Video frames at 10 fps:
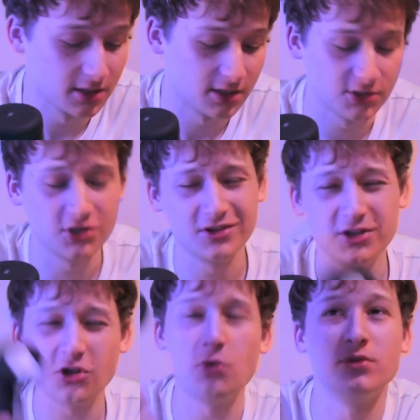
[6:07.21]
you
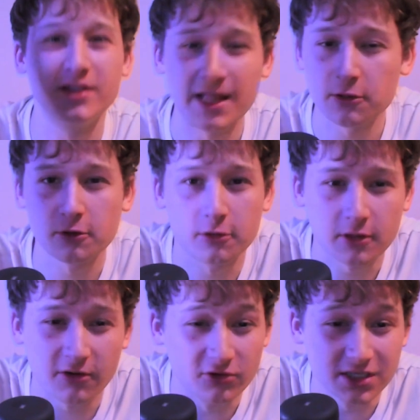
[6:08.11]
don't
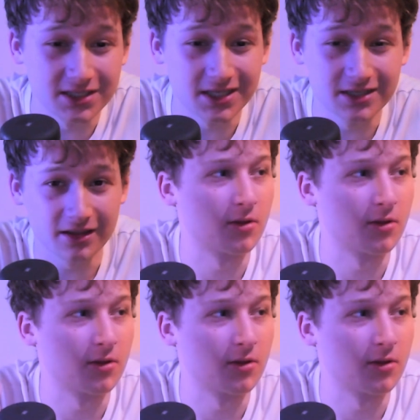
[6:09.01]
necessarily need it.